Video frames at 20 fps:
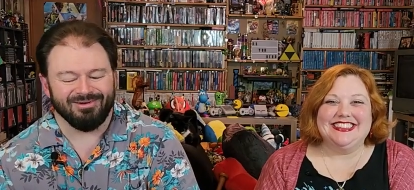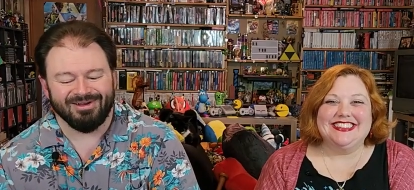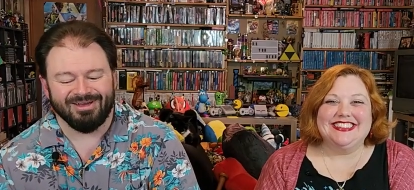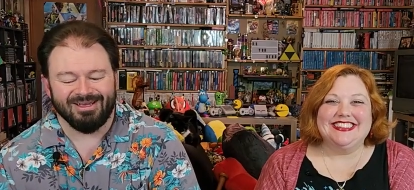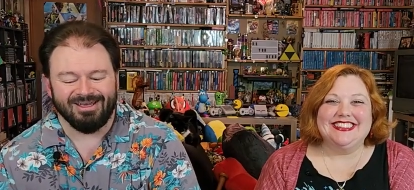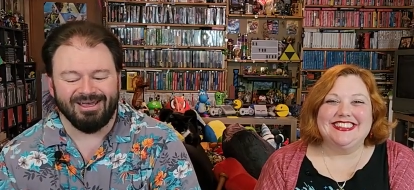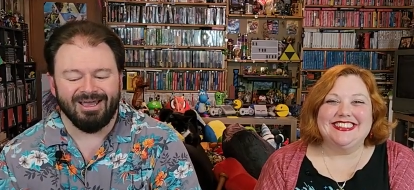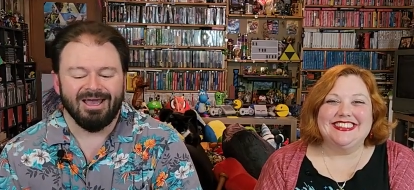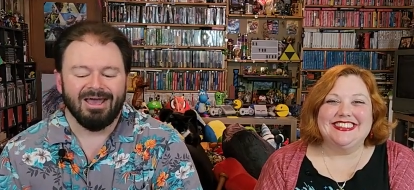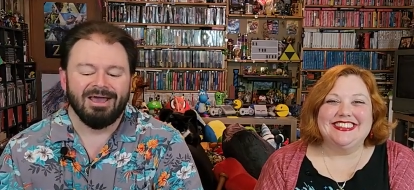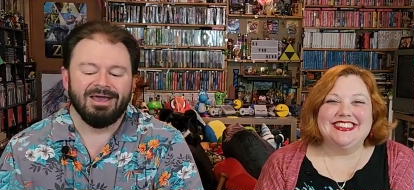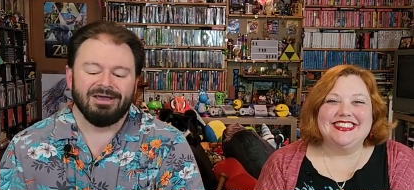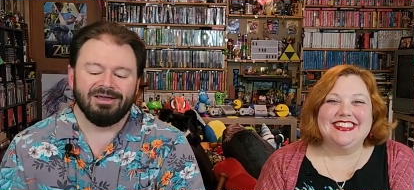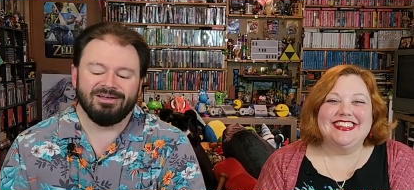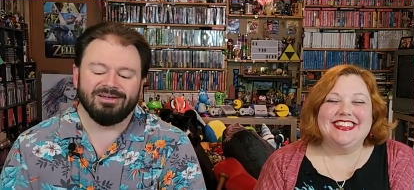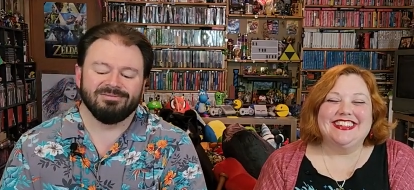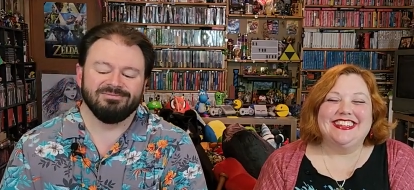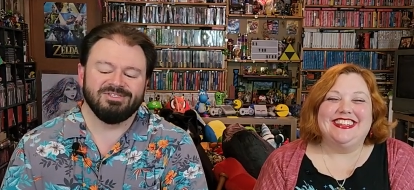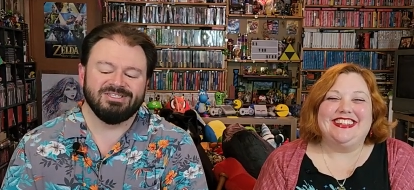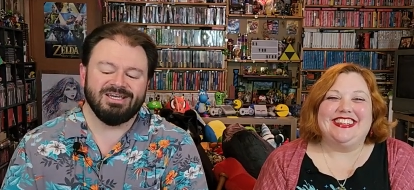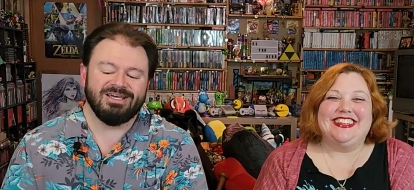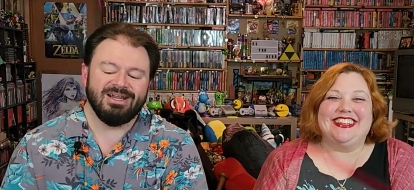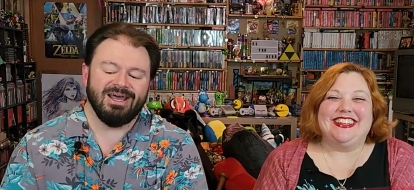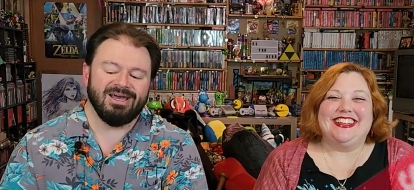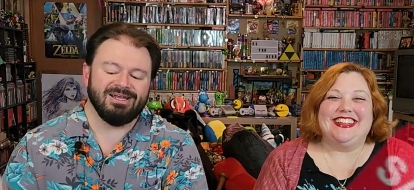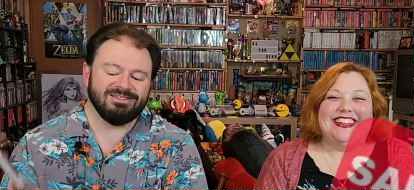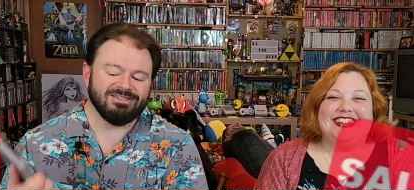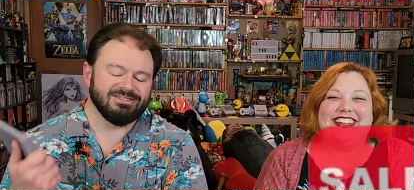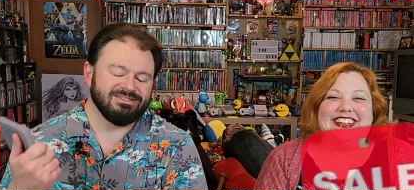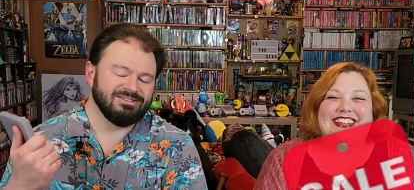Speaker 1: three comes in
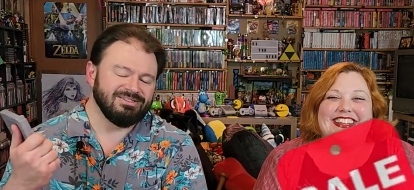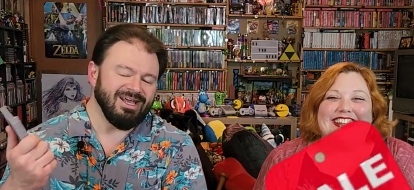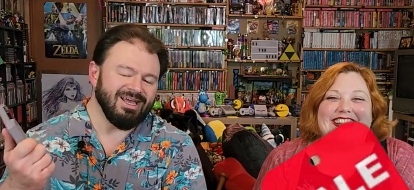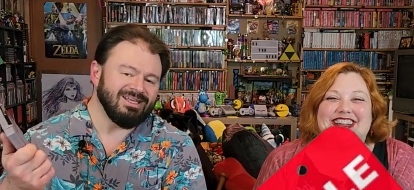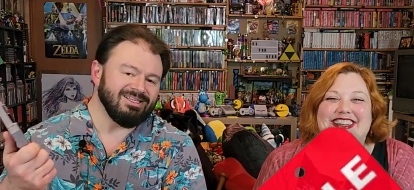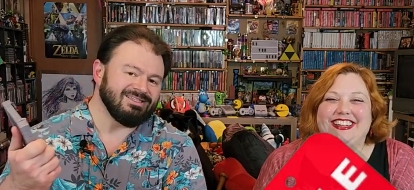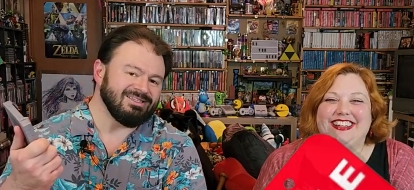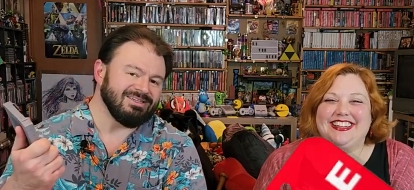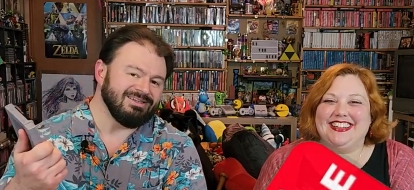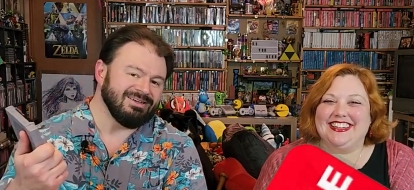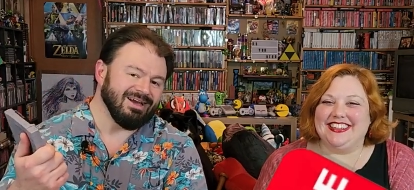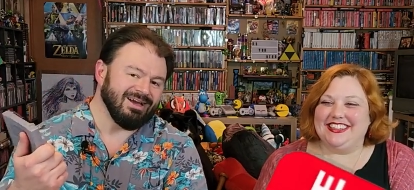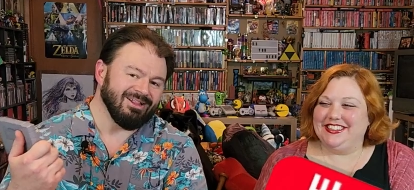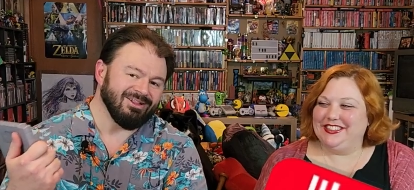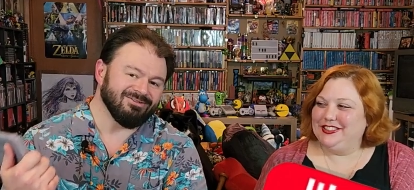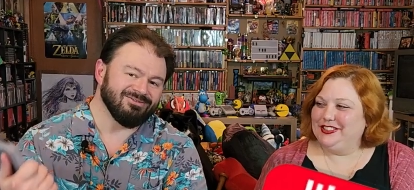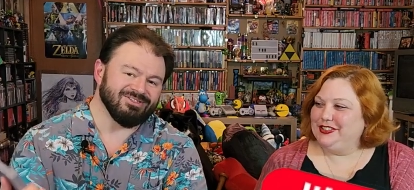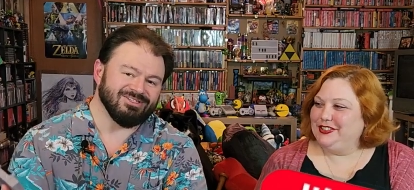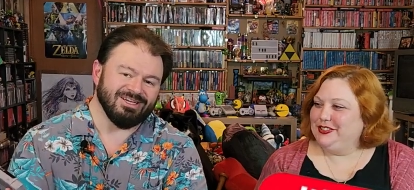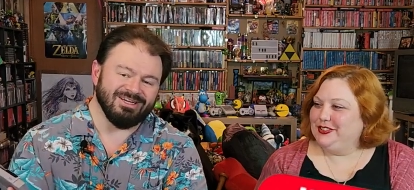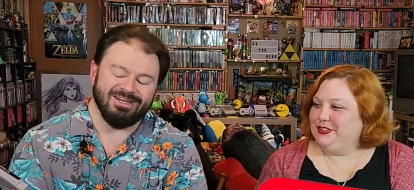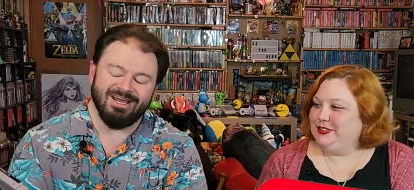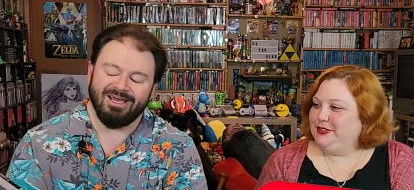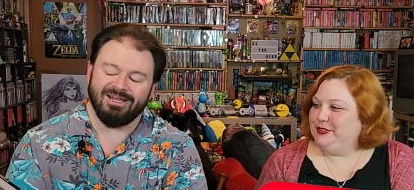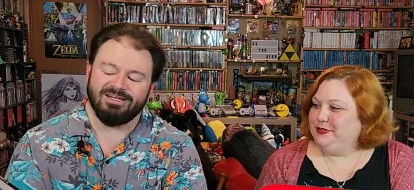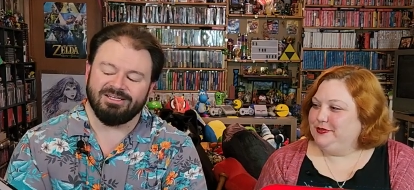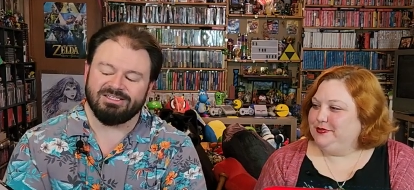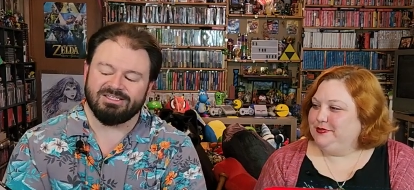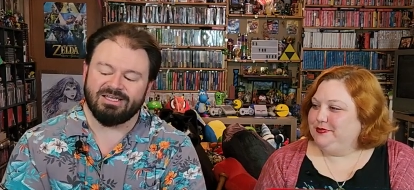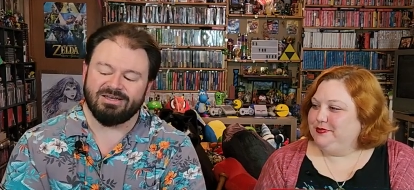at
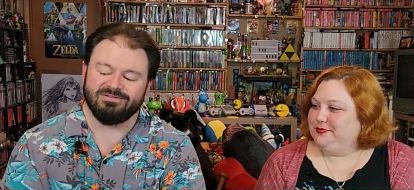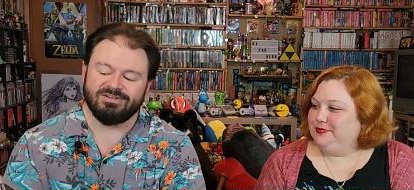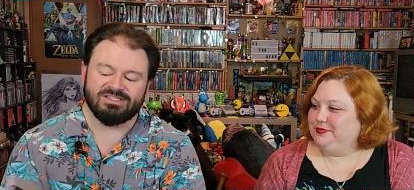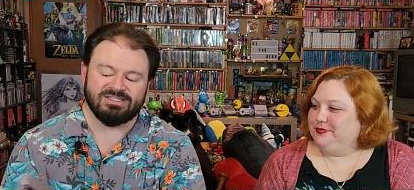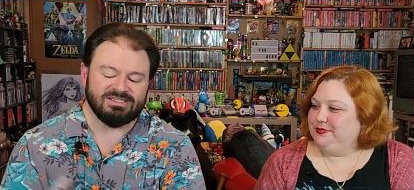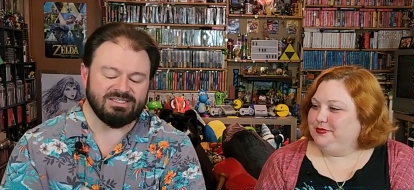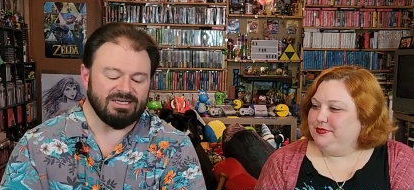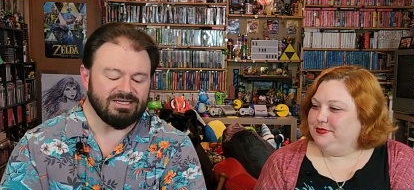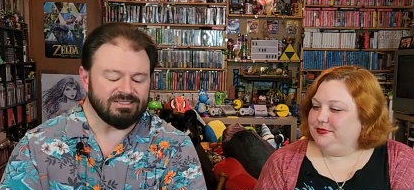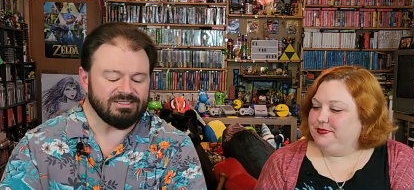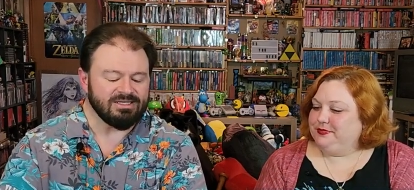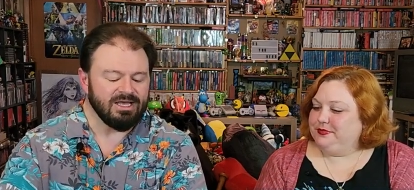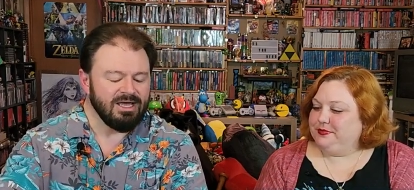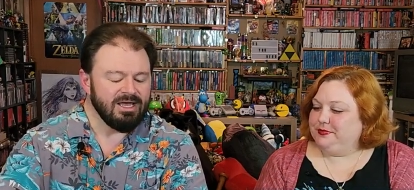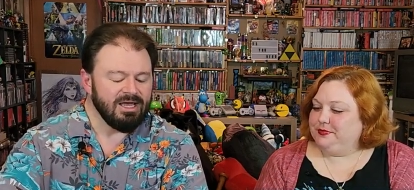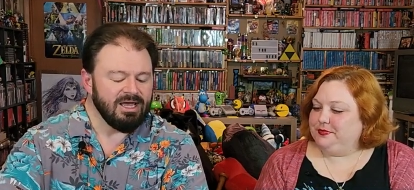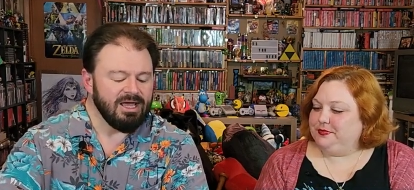$19.97.